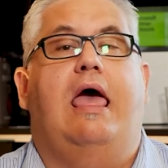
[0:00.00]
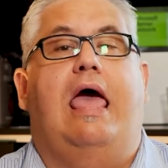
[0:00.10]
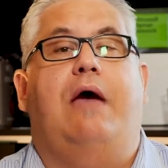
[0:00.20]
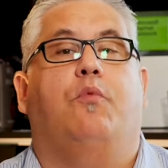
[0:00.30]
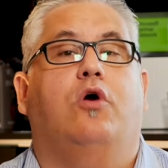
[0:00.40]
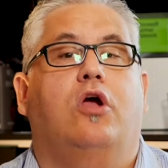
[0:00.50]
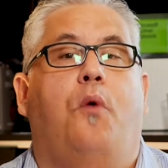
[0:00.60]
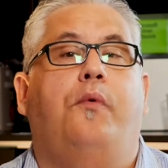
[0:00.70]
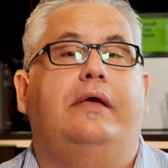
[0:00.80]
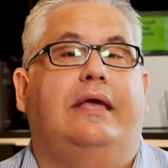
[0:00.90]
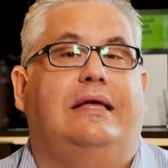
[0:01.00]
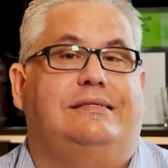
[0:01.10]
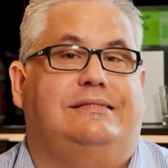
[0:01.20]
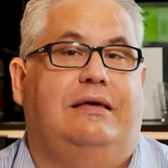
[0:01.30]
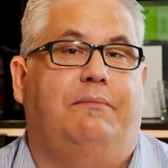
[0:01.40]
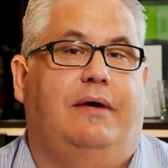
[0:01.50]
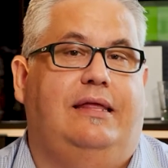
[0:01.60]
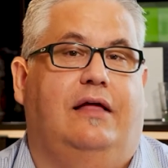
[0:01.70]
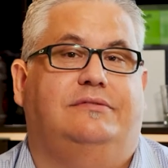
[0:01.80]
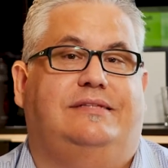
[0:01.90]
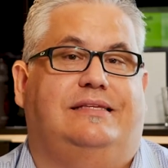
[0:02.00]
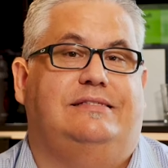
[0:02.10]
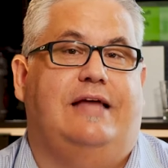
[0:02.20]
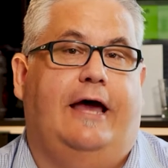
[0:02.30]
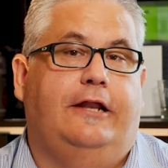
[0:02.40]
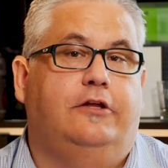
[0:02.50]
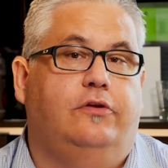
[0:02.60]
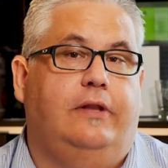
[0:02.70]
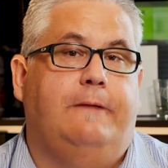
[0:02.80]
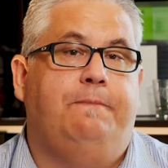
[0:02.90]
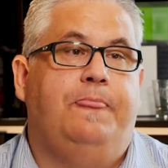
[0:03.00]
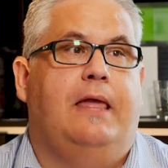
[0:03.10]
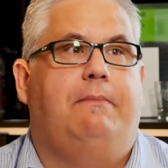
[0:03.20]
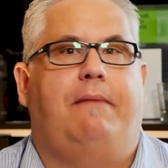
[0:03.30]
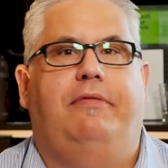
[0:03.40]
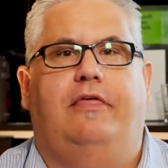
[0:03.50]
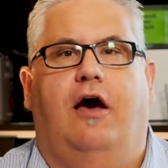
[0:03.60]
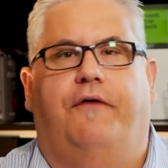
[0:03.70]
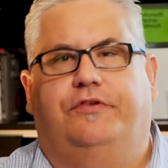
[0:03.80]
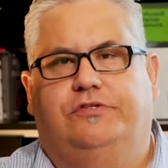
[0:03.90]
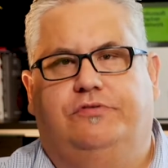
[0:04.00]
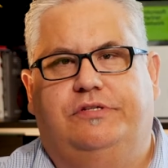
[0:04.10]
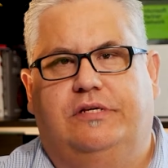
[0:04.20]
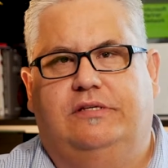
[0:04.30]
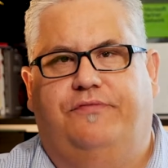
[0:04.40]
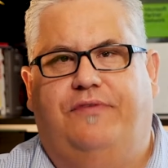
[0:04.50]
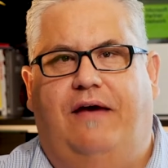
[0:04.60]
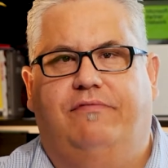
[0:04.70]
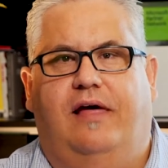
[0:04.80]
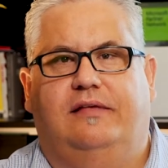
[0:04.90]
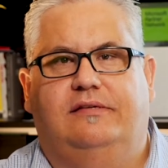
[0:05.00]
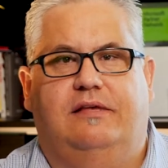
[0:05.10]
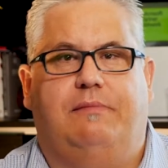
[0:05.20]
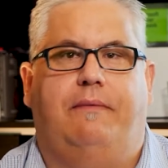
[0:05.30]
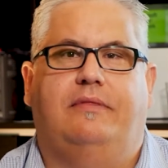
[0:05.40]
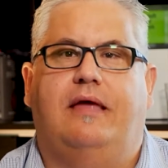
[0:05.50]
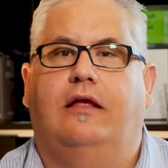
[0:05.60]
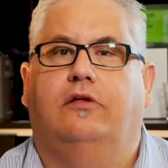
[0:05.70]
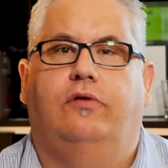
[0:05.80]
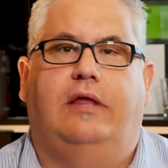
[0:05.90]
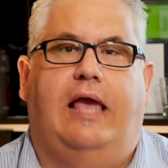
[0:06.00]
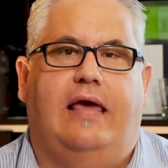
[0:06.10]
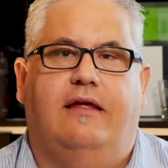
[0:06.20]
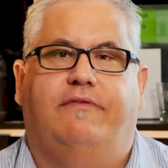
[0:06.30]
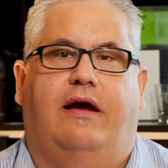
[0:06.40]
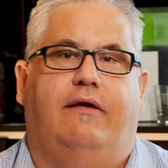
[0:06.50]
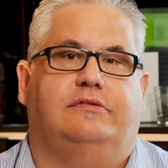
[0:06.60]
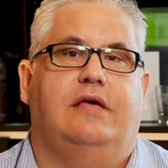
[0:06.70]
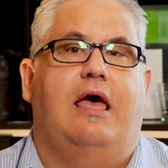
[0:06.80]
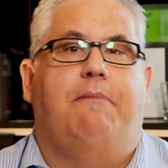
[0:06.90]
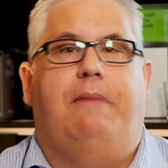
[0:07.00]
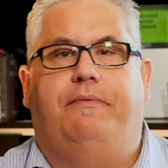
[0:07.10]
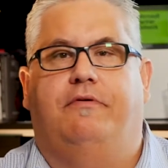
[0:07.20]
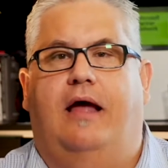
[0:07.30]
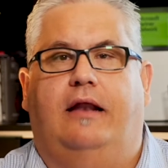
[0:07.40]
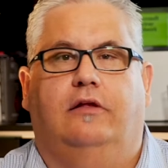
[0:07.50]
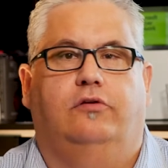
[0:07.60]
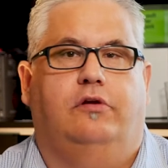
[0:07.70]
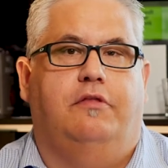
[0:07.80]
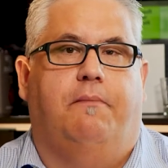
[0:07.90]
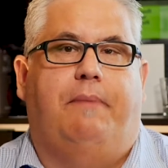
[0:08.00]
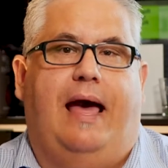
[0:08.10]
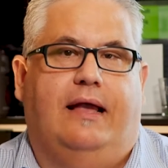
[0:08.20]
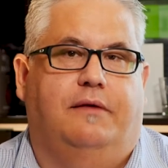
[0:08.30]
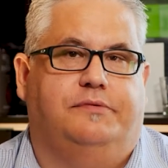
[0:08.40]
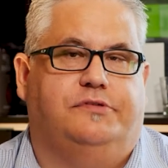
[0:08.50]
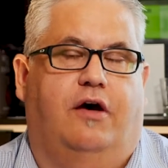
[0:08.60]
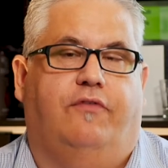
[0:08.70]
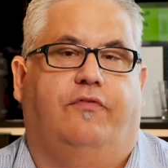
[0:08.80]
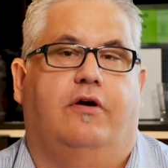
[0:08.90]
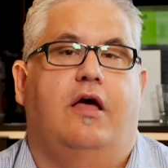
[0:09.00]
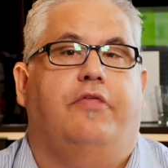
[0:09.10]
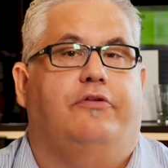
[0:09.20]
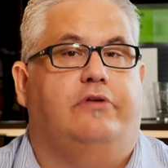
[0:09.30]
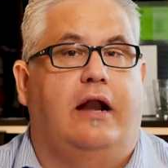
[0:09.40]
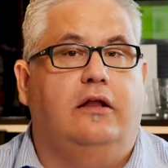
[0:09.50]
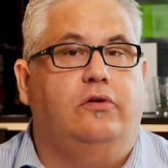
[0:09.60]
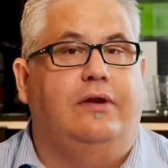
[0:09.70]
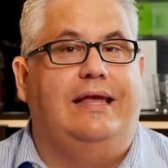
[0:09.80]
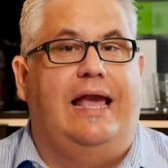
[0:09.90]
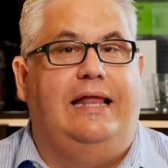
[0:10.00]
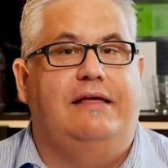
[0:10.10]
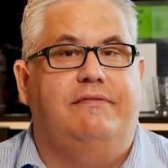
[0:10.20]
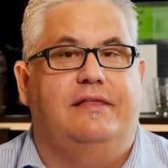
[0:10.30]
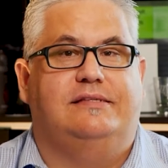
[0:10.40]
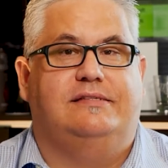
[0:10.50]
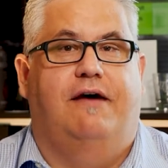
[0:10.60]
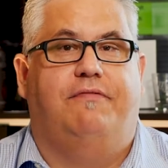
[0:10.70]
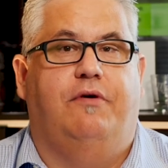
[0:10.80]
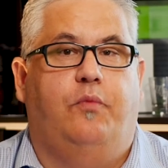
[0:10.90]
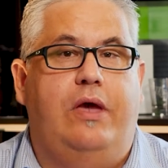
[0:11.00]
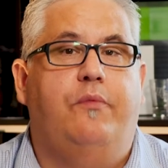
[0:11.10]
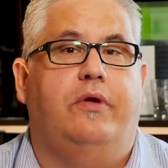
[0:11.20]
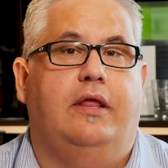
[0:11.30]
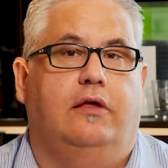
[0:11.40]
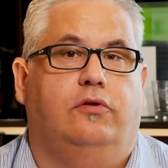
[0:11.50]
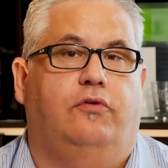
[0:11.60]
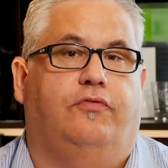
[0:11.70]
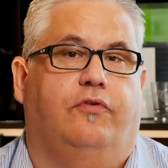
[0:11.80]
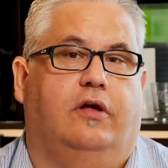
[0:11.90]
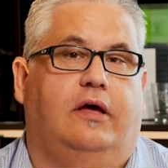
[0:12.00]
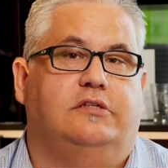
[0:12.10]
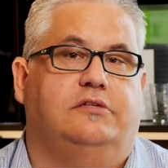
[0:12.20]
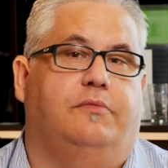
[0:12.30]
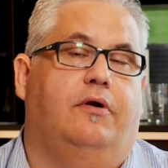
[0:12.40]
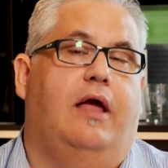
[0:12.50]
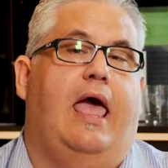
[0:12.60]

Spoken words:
And we're going to get somebody else that's not including maybe the Office 365 licensing, maybe not including antivirus, maybe they're not including the backup software. They're not including any of this stuff that we would include for a customer.